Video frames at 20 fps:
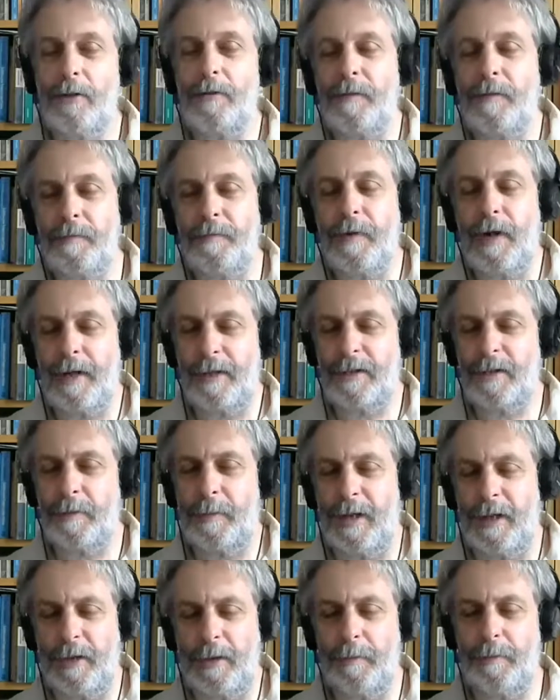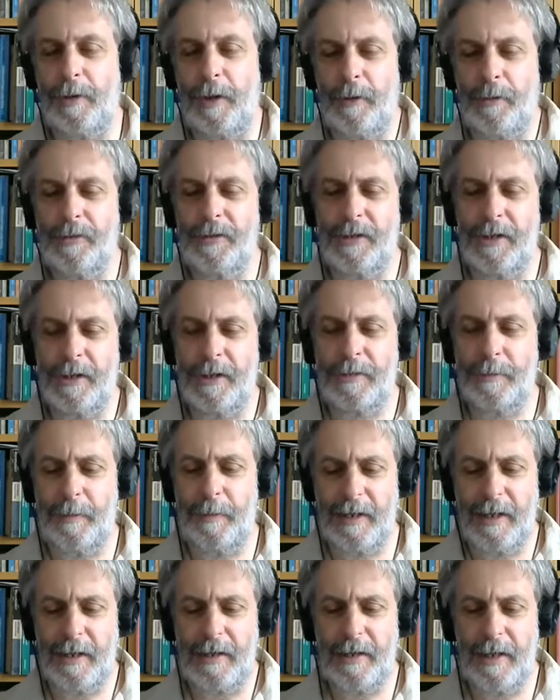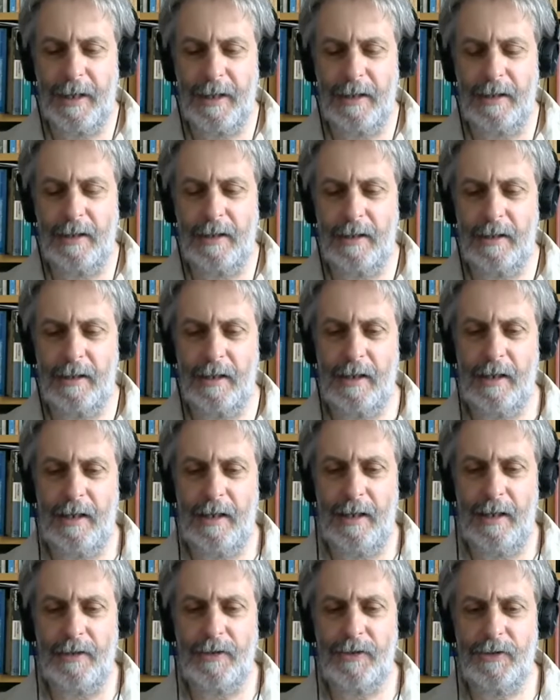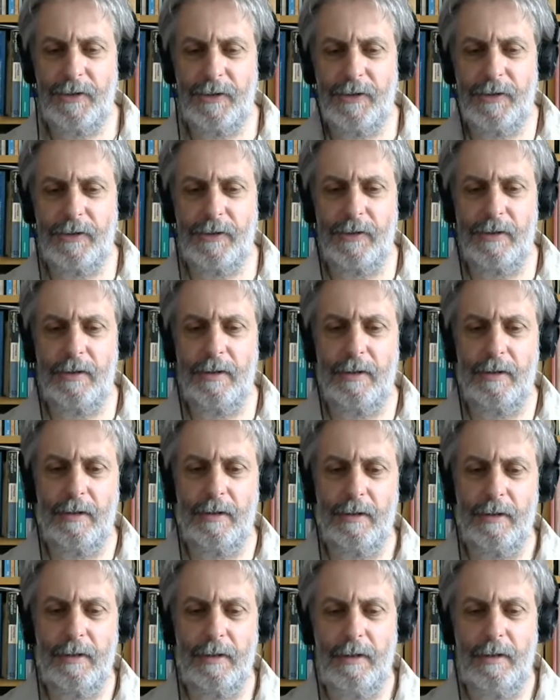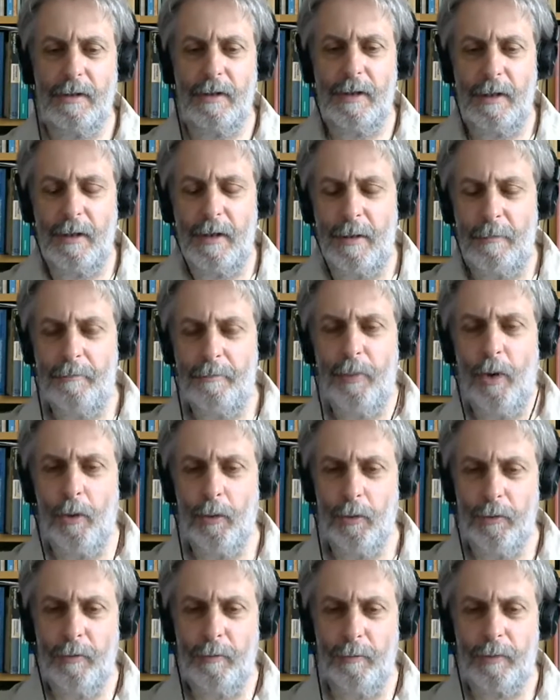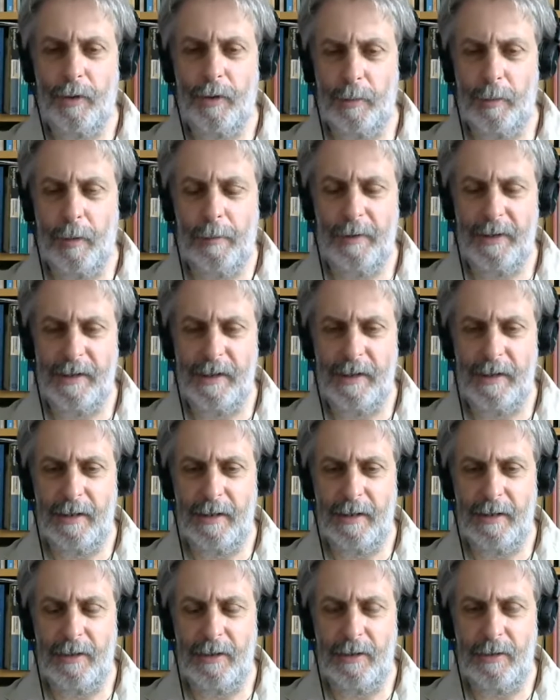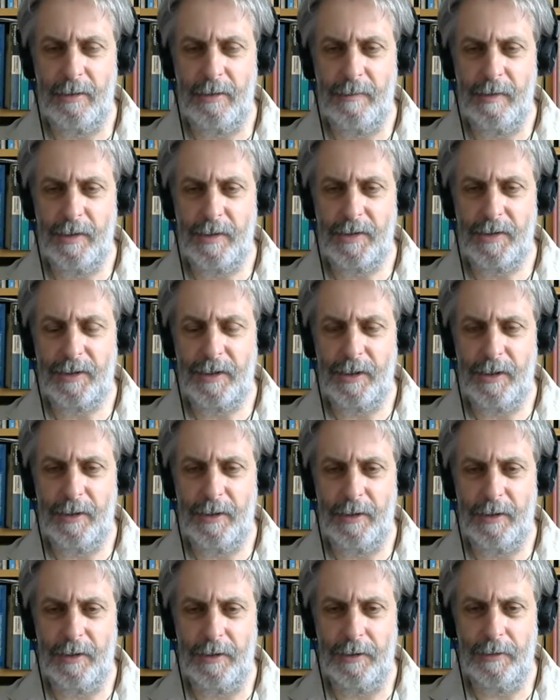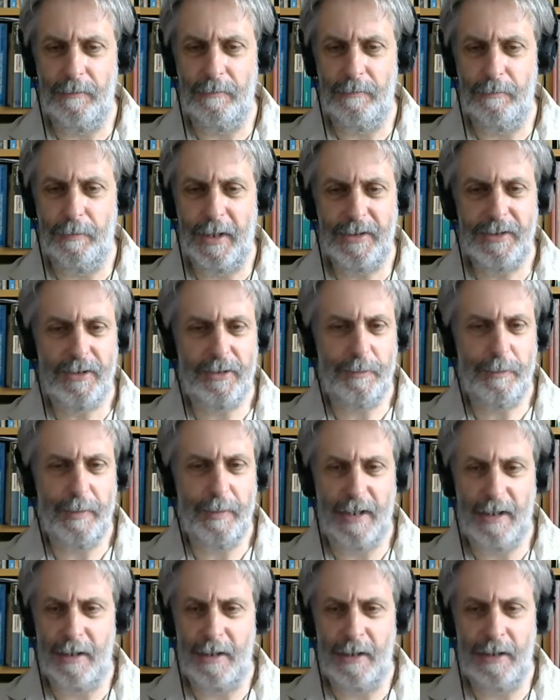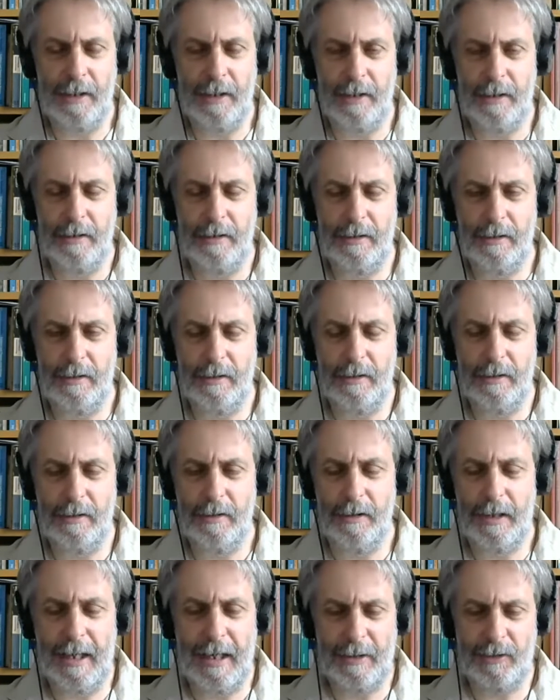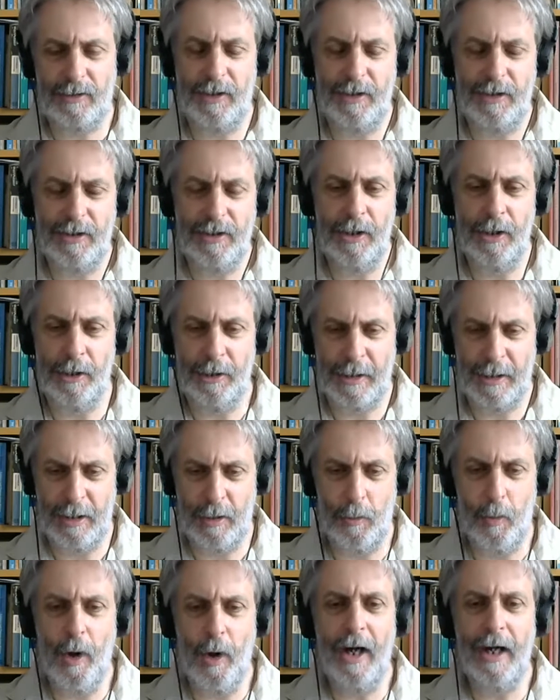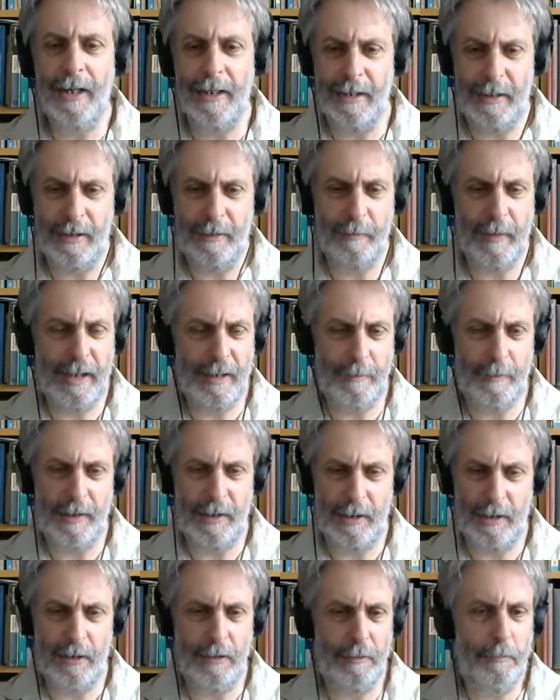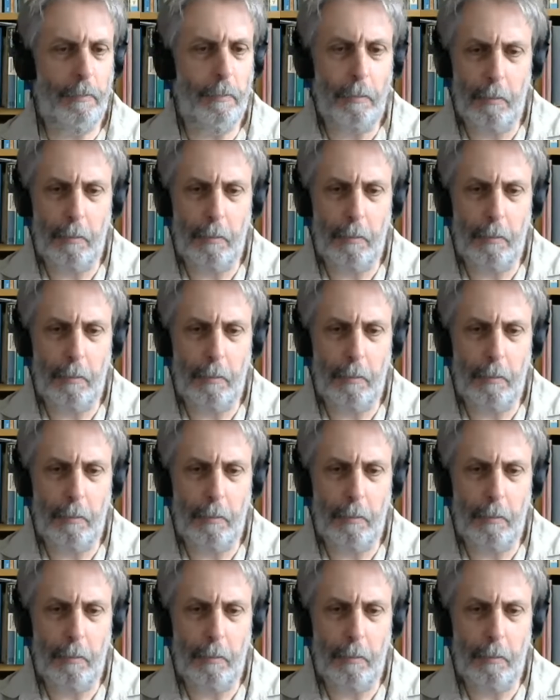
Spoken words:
of advice about the process, but I think it's important probably in a university that must be actually turning away maybe,